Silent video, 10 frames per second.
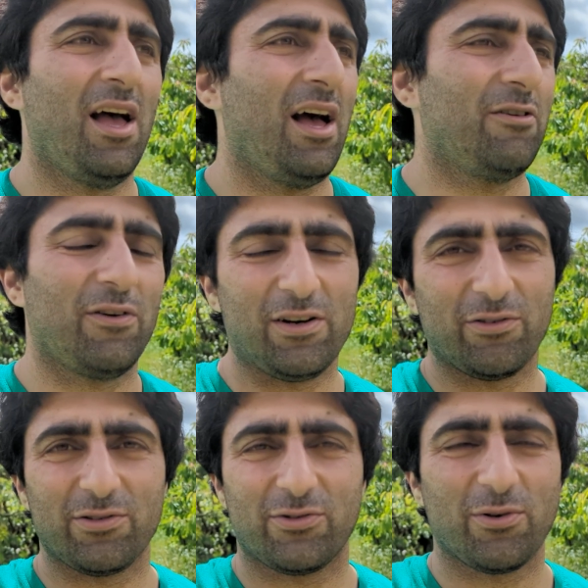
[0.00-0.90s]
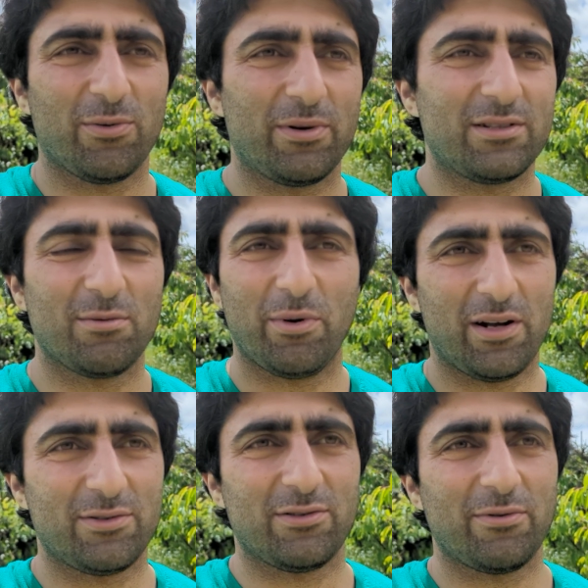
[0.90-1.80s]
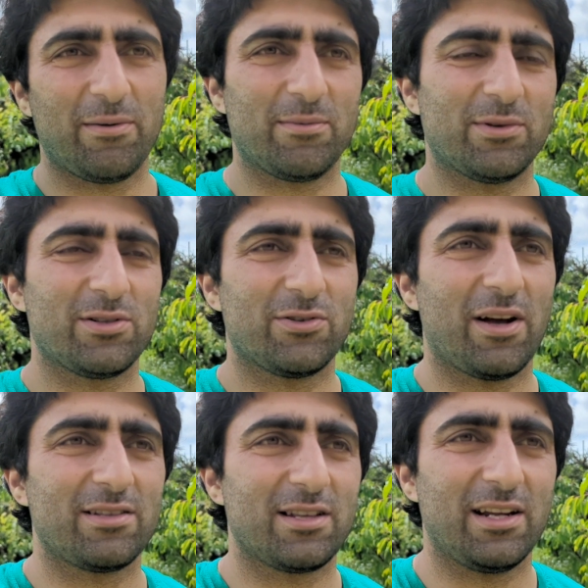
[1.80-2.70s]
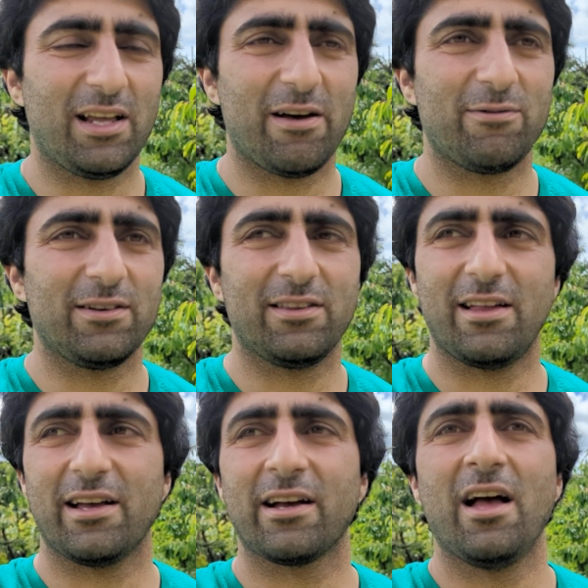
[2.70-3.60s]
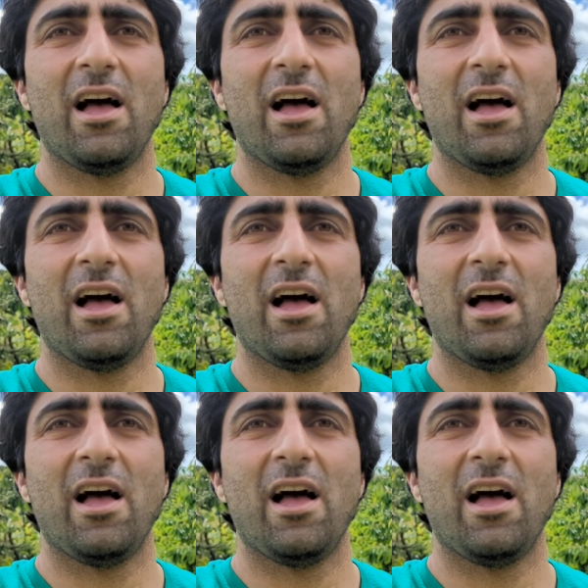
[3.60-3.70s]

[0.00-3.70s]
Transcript: If I grew strawberries, the birds would rip them to shreds, they'd eat everything.